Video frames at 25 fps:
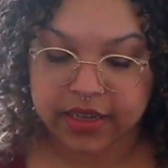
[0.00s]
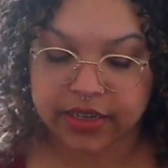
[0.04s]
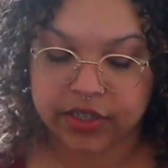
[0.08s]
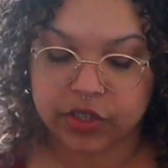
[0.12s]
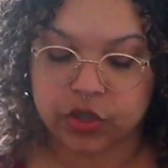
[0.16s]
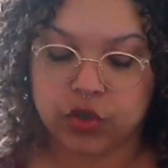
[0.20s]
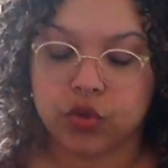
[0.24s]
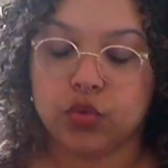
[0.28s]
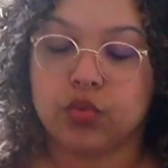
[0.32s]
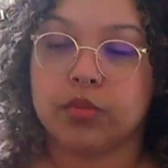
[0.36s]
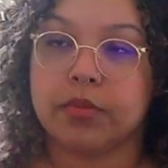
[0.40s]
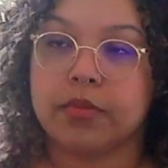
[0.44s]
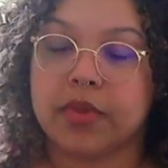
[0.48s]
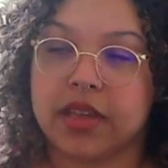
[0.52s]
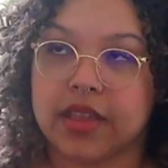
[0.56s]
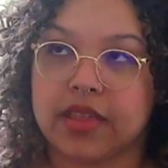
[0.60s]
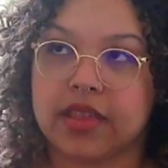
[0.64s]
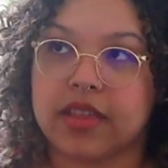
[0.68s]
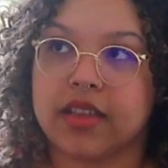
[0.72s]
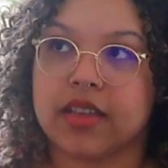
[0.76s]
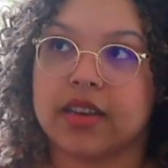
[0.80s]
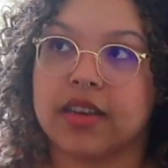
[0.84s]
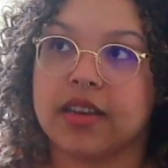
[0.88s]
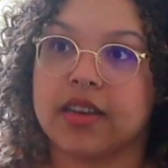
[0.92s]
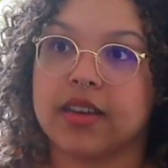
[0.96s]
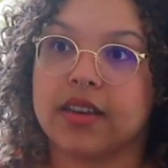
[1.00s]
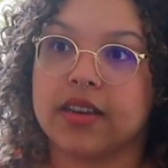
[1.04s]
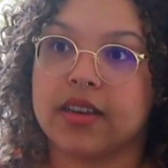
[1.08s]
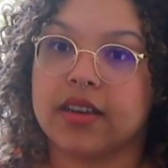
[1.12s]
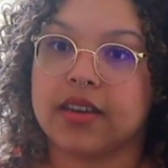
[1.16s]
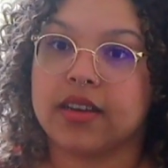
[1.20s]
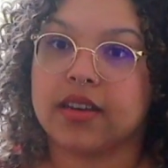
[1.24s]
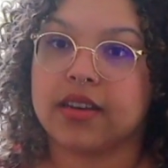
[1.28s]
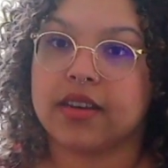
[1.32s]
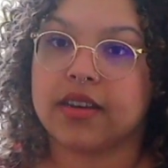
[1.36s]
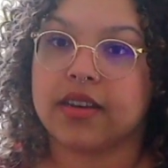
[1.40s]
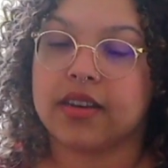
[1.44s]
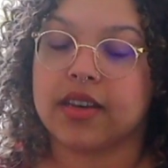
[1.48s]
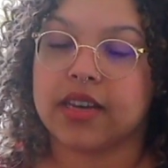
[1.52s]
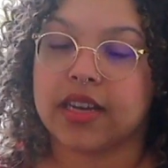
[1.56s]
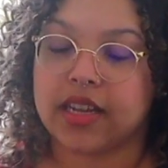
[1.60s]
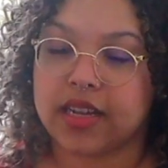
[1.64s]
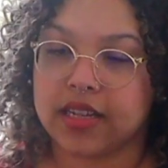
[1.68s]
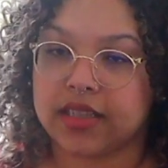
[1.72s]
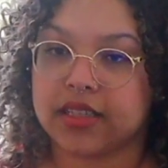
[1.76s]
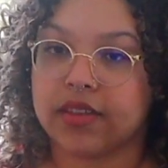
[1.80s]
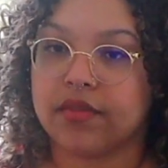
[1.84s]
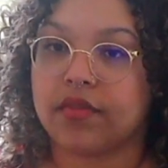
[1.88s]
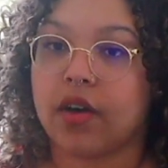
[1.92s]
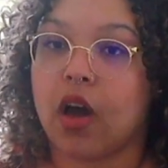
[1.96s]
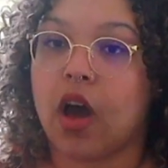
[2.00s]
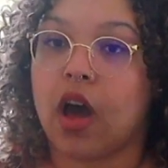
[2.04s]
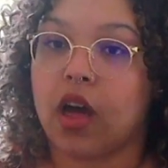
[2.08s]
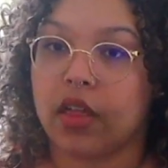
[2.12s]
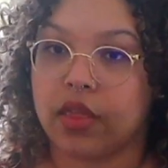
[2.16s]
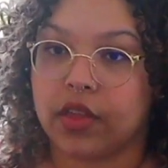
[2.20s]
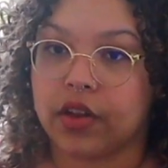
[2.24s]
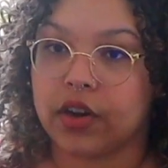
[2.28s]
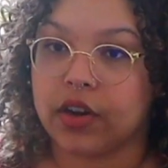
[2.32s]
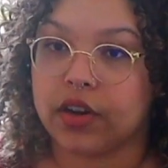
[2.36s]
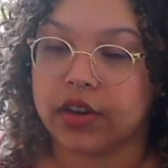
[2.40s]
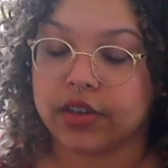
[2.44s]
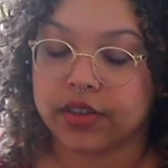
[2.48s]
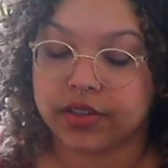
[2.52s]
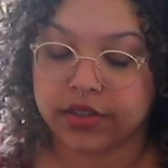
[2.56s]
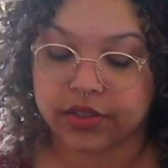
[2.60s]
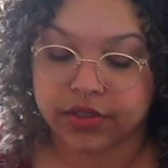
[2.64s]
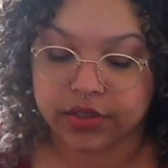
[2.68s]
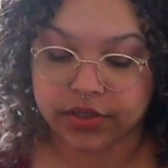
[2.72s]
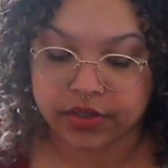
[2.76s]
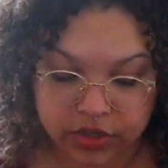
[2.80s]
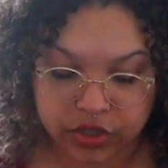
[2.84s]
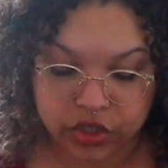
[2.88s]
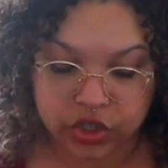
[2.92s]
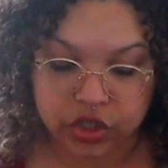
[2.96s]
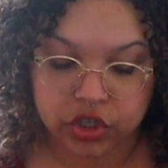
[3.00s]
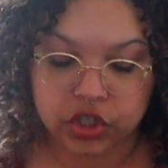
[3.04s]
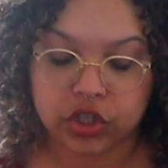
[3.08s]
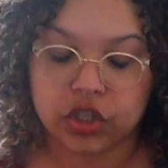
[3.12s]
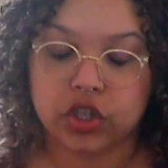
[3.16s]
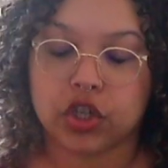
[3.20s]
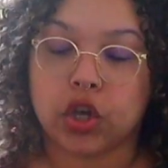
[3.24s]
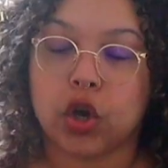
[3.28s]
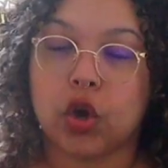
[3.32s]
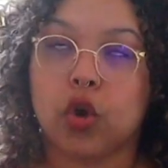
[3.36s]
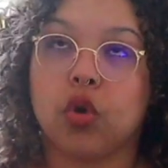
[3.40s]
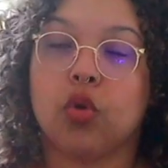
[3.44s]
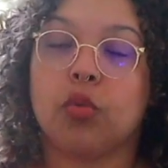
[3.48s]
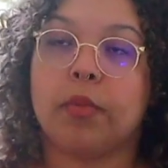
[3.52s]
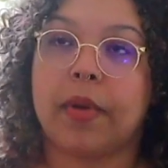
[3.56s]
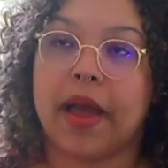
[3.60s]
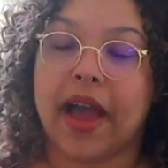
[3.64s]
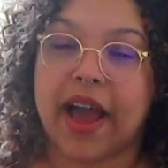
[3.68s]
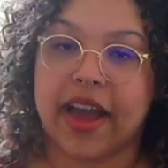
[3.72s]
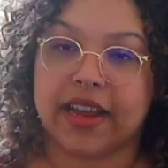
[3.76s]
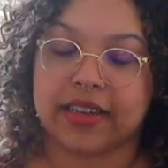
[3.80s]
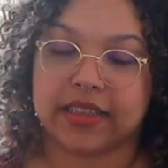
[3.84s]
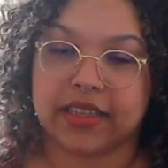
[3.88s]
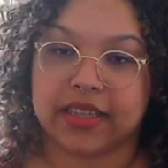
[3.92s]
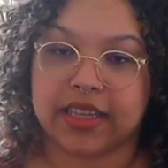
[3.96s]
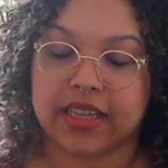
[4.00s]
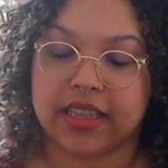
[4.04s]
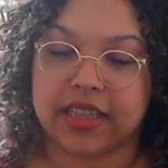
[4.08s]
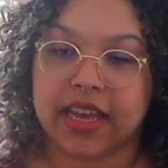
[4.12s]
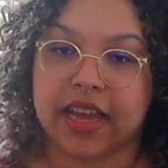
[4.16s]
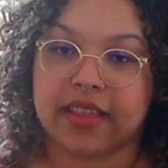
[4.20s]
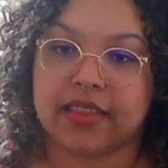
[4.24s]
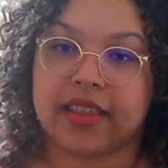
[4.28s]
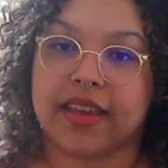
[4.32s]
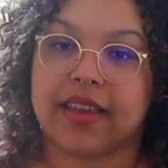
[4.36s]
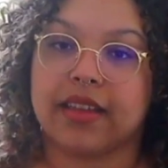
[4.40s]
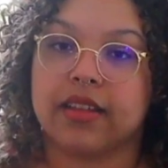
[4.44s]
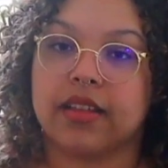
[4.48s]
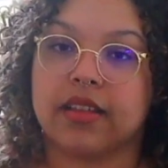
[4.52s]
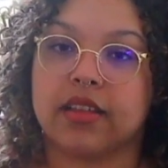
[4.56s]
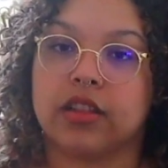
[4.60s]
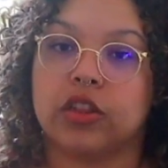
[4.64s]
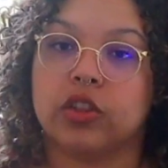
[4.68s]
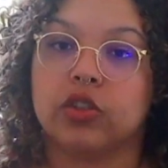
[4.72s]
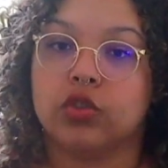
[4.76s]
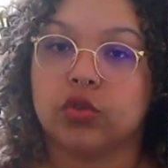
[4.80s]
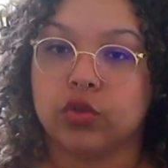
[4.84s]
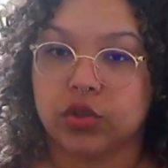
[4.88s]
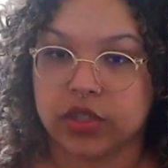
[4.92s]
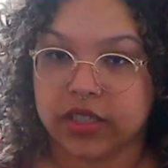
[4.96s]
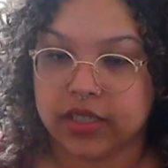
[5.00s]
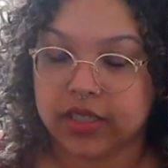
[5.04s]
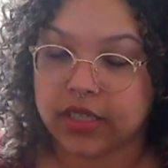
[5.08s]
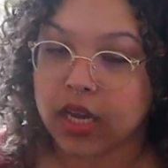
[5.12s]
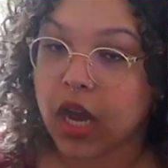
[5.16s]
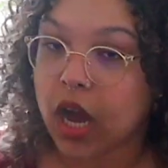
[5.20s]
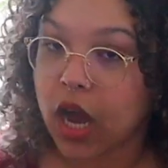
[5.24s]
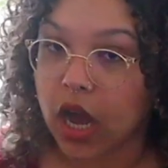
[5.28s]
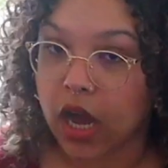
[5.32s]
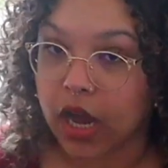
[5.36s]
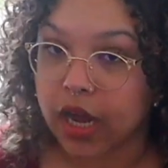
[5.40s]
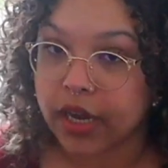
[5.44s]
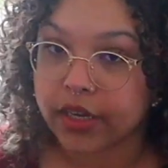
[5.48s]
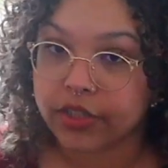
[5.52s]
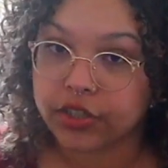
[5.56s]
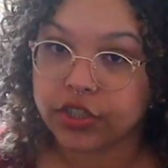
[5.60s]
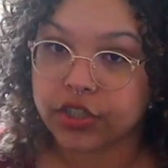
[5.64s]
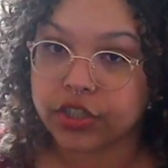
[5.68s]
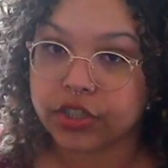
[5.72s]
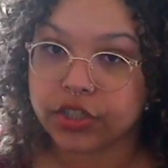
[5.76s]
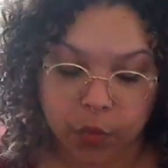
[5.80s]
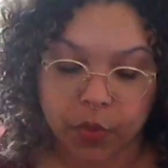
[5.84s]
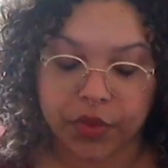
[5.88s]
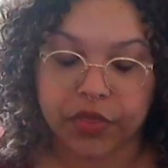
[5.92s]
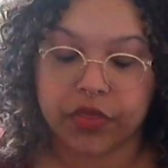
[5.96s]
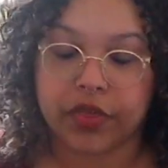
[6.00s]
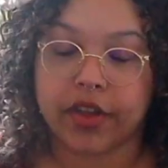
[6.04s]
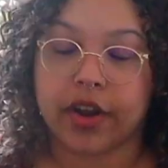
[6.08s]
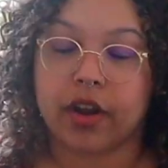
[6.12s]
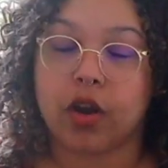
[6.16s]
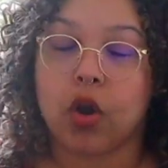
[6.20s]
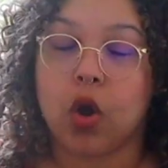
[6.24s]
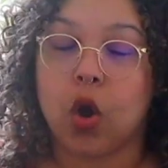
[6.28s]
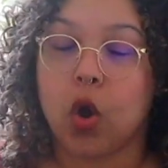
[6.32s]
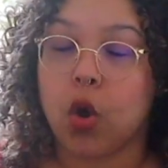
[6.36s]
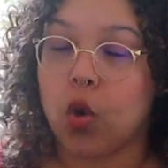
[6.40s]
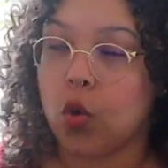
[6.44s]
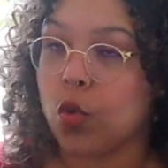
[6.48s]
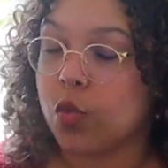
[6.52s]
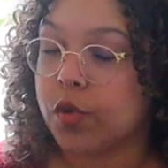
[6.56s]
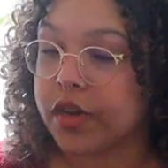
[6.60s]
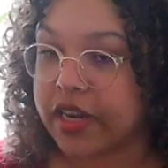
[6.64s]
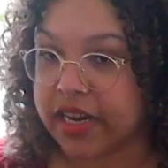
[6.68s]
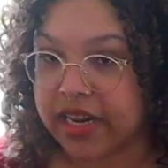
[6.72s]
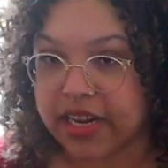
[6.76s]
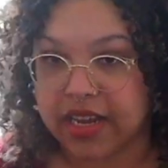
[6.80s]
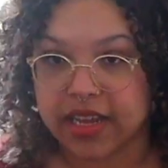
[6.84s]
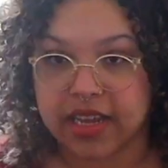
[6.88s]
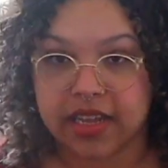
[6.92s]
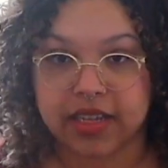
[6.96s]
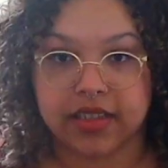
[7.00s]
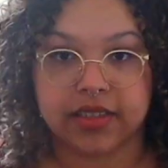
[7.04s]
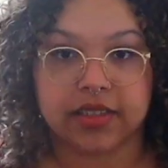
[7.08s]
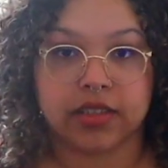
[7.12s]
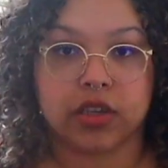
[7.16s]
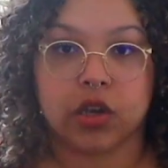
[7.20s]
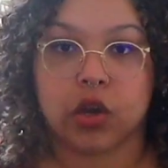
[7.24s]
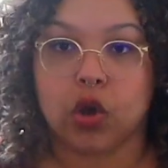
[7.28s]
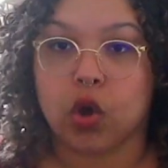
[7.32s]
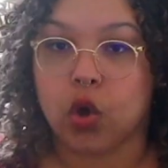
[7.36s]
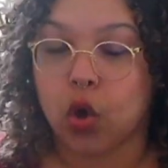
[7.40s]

to meet the needs of others so badly that they lose touch with their own needs,